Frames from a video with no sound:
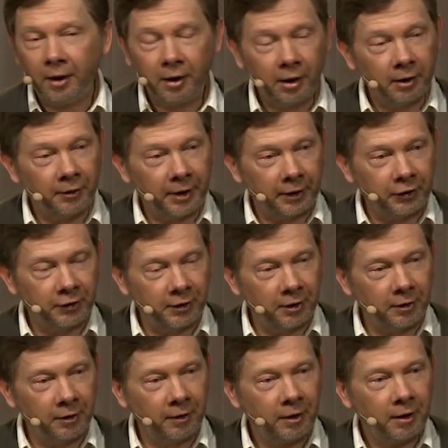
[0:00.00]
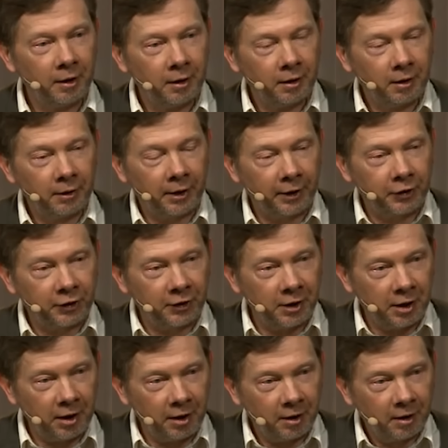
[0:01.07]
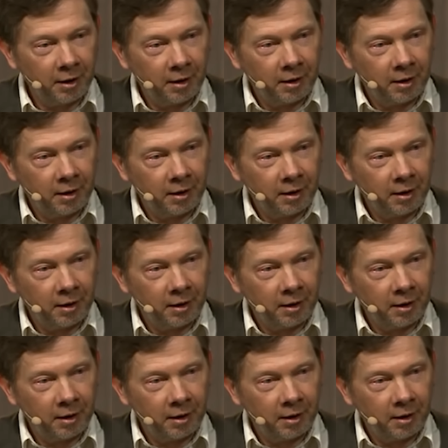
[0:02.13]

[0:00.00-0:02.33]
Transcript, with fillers: And that's, uh, that's the